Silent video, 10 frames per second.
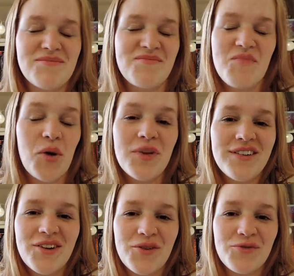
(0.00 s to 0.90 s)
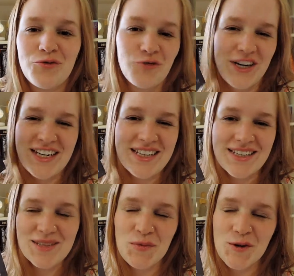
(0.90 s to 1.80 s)
moment of reading
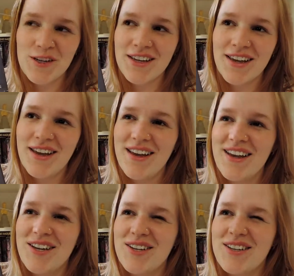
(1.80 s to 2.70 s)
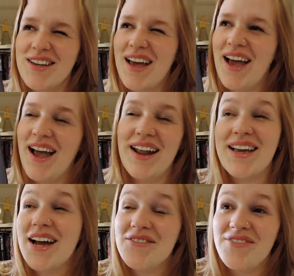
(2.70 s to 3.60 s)
this book. And I
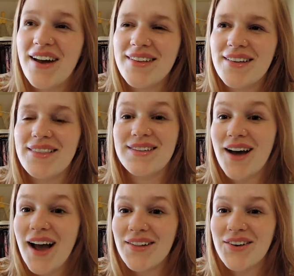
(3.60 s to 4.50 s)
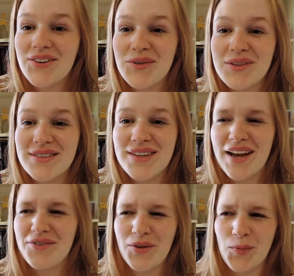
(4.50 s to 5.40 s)
kind of found that like the dialogue was
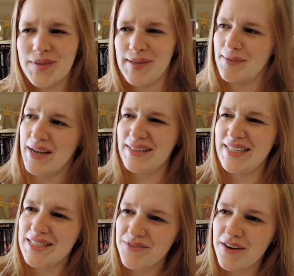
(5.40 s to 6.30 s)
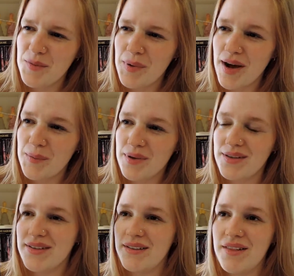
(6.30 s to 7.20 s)
kind of almost like my least favorite part
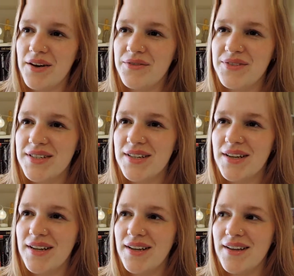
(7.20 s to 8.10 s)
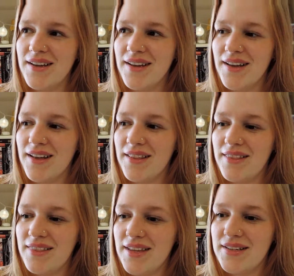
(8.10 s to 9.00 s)
because I loved
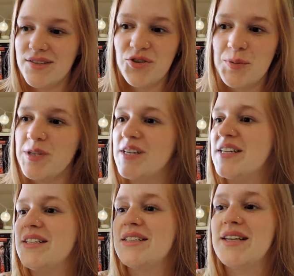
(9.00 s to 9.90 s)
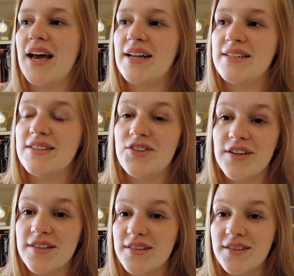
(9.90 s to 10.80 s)
the descriptions and
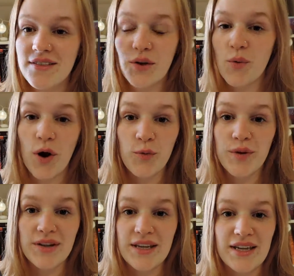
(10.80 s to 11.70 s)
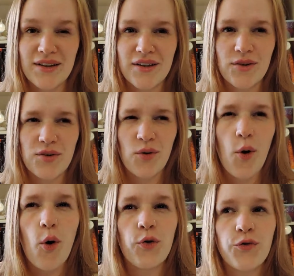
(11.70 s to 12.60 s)
just the world building
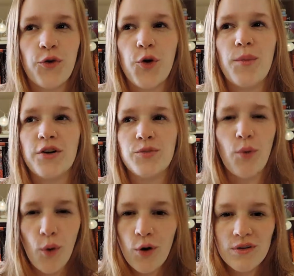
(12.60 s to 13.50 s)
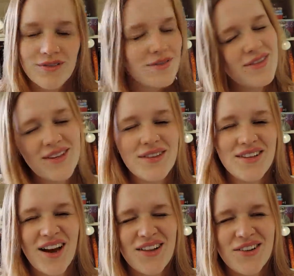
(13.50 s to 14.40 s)
all so much more than the
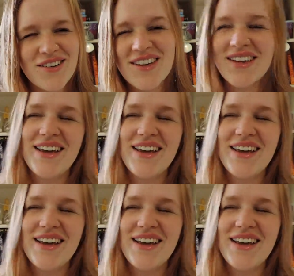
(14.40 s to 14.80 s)
dialogue.